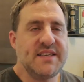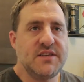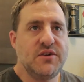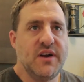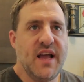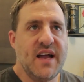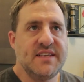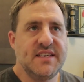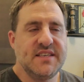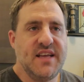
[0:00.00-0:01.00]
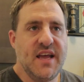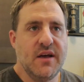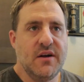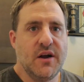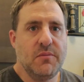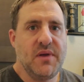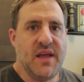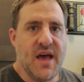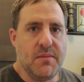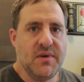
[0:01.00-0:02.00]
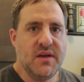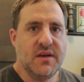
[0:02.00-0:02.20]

is it turning on at 6,800 RPM?